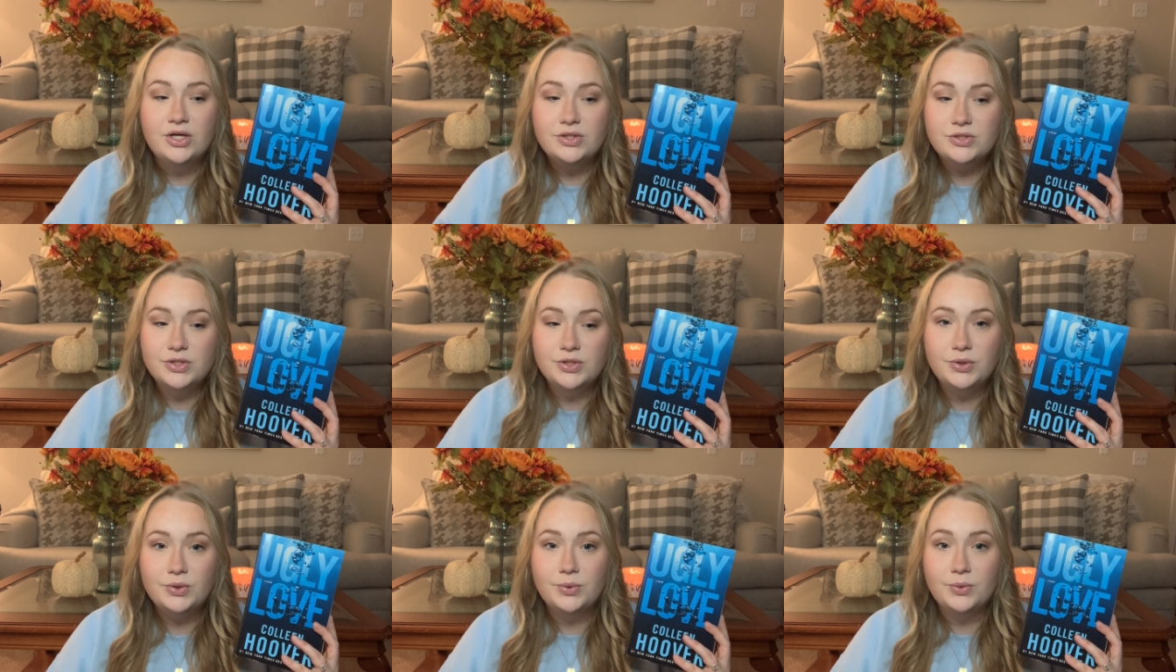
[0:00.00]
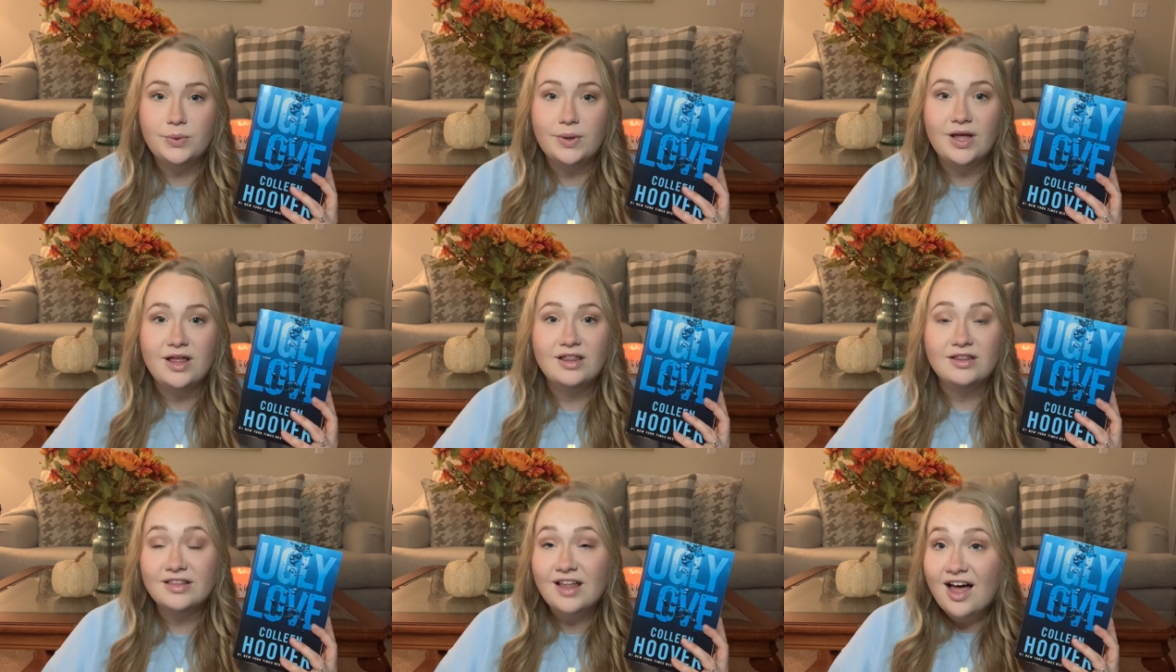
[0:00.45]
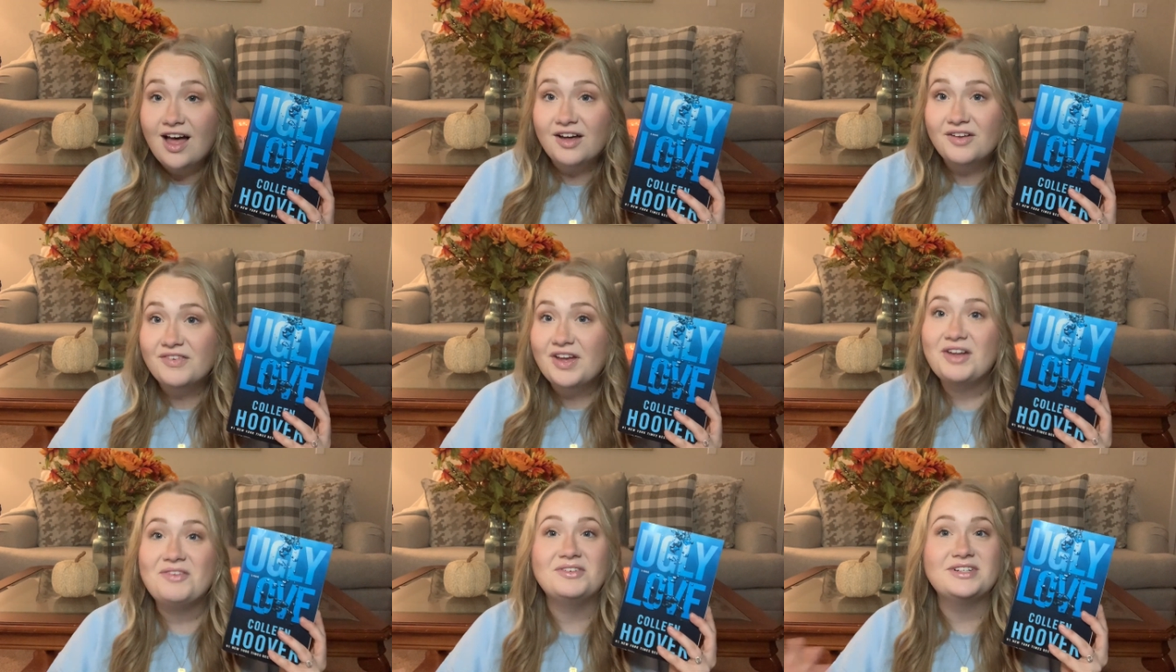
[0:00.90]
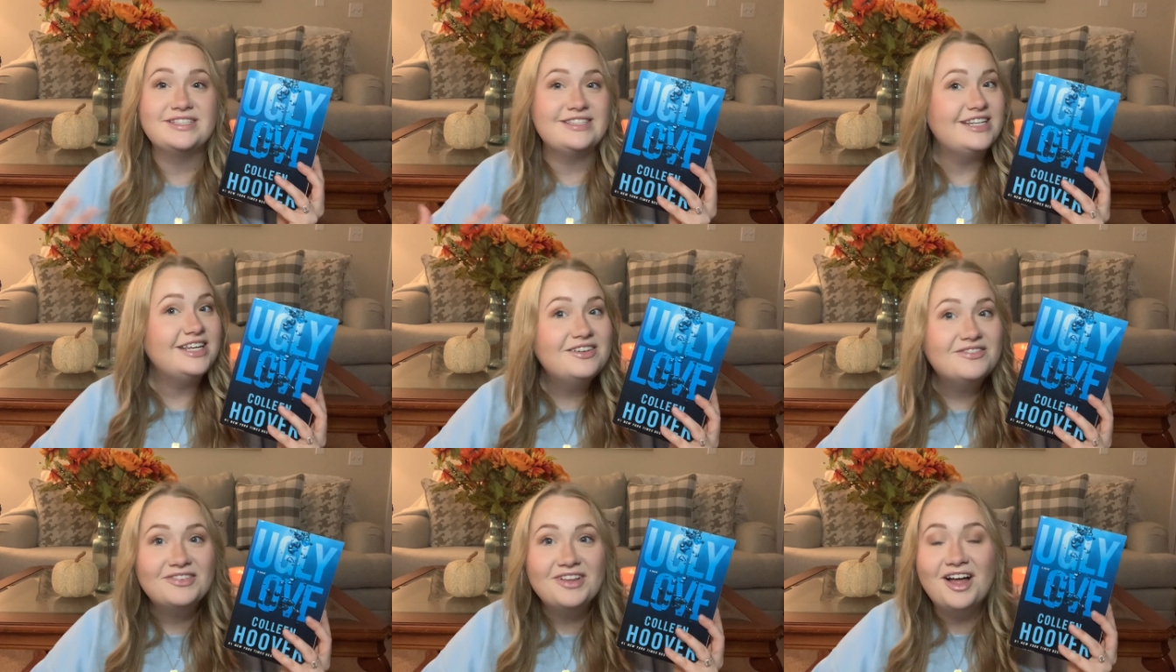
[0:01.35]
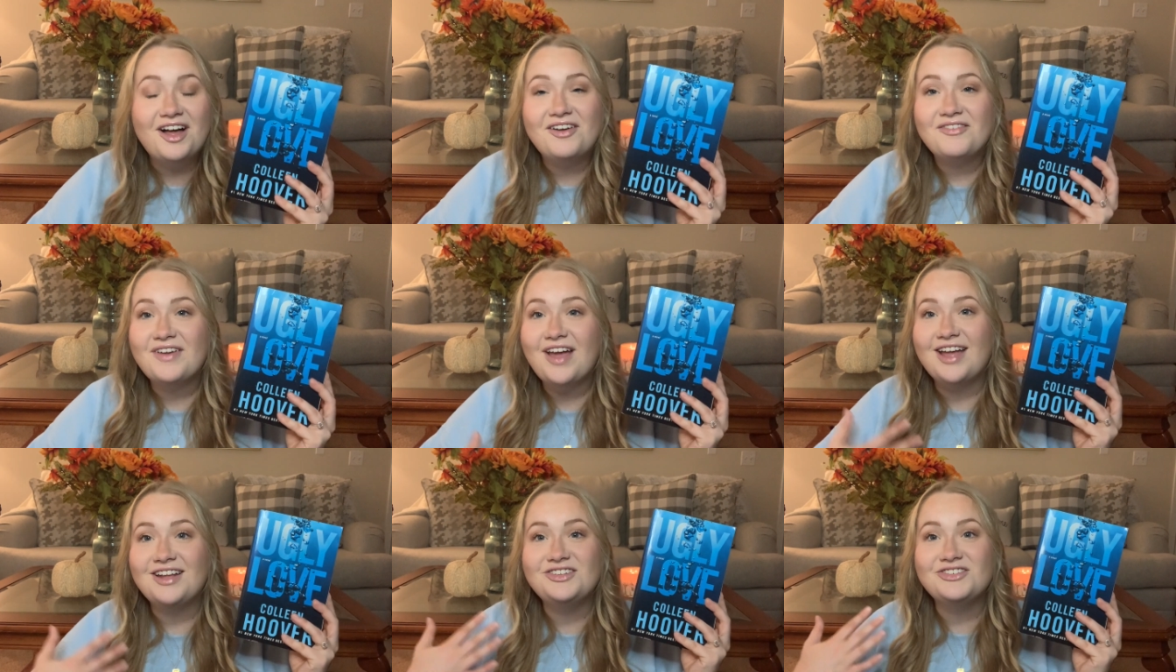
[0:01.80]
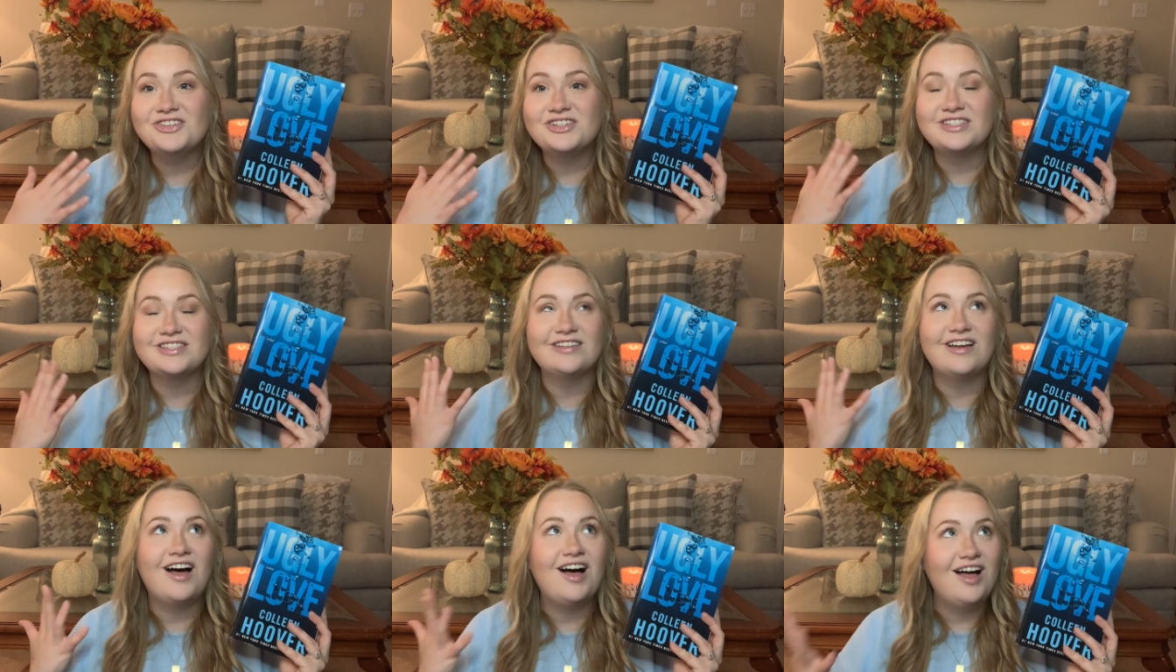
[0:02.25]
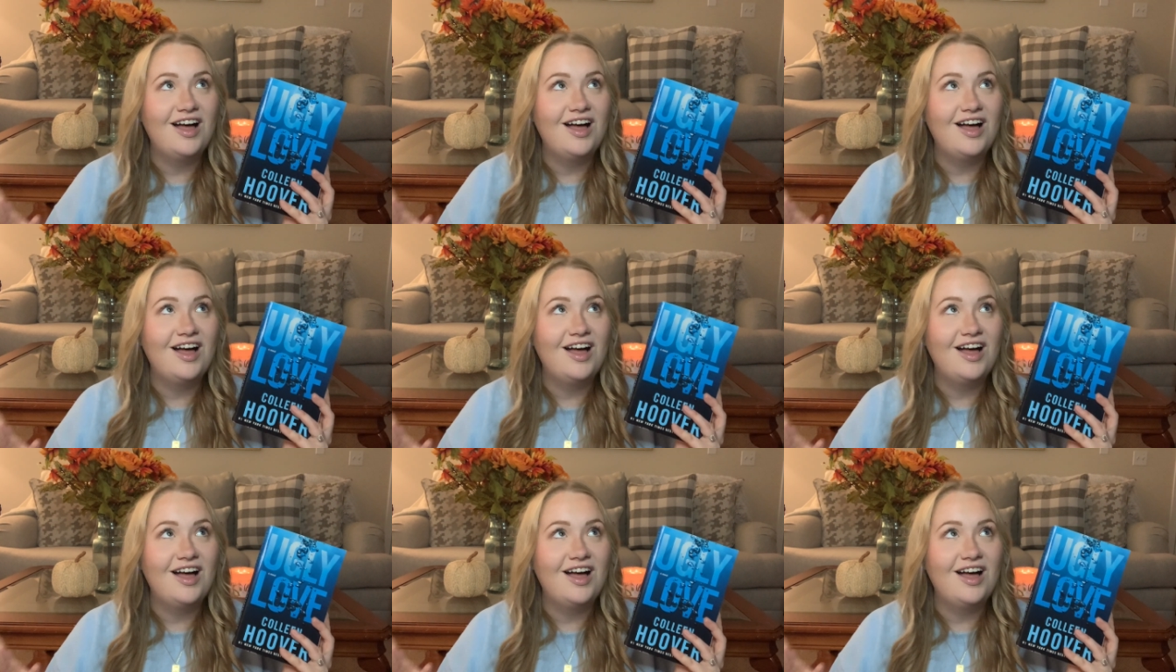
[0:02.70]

to love and receive love. And just,